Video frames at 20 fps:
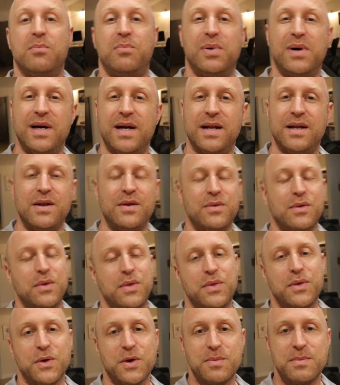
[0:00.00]
but the
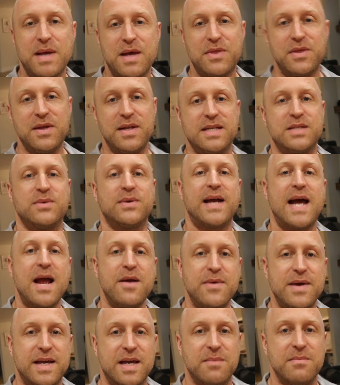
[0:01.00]
third method is what
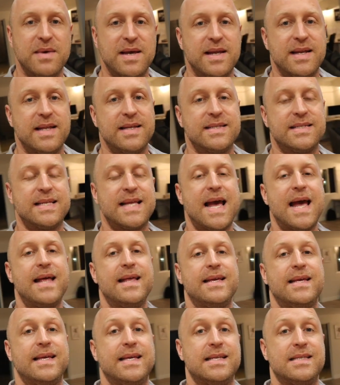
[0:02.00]
I recommend, is
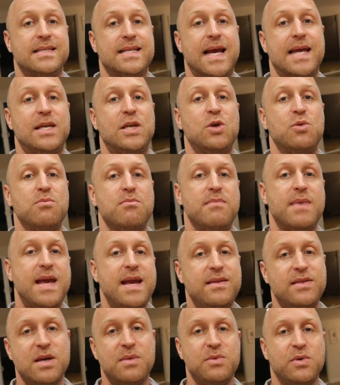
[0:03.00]
that you
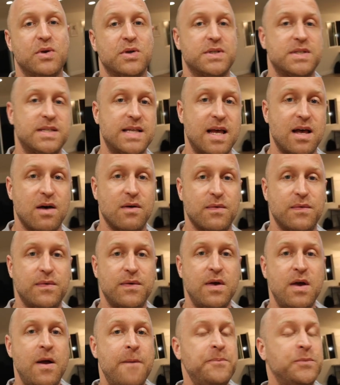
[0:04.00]
make them yourself